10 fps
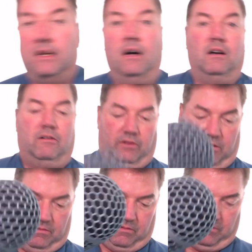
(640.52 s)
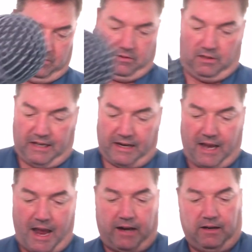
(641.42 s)
of the dead
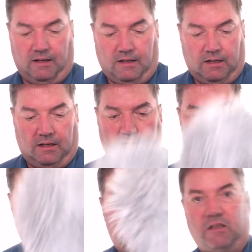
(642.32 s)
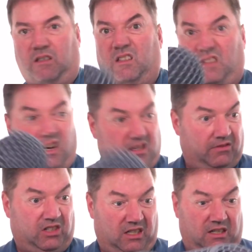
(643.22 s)
cat. And this one is the size
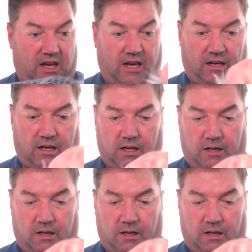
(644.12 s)
of a dead cat.